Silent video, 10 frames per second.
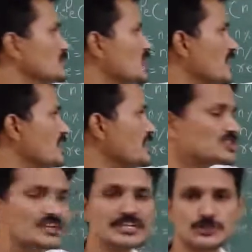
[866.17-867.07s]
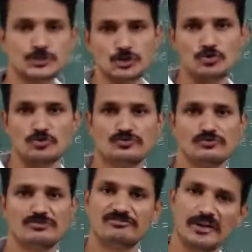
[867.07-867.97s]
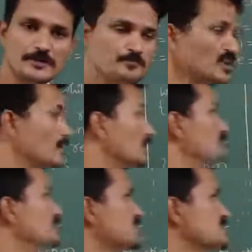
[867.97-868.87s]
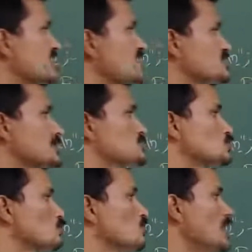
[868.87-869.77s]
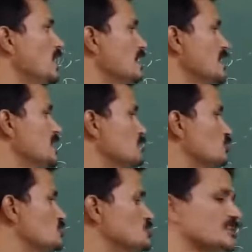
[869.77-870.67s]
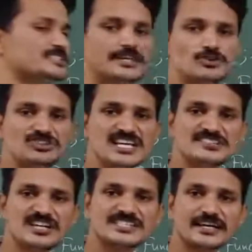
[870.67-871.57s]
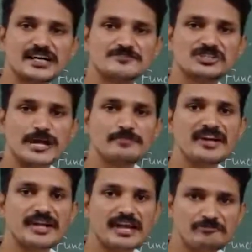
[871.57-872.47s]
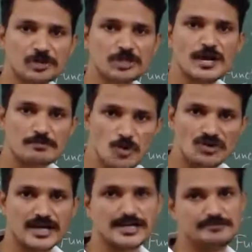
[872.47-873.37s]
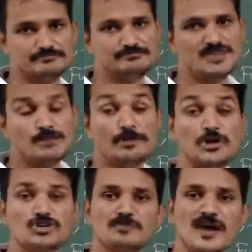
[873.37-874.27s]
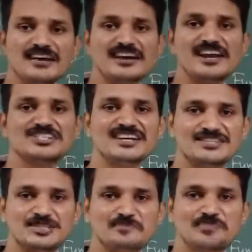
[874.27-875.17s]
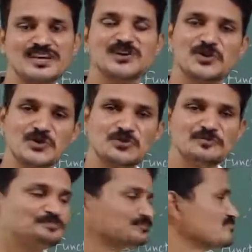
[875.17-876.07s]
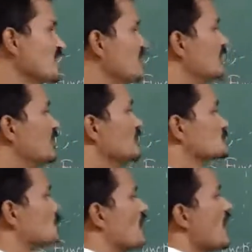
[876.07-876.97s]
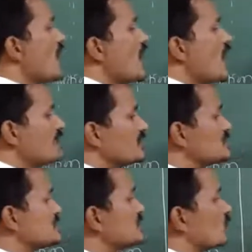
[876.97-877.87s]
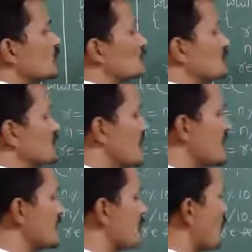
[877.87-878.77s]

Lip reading: The condition is true. Fine. When this condition is true, again I am going to execute these three set of statement again for one more time because my condition is true. So R is equal to n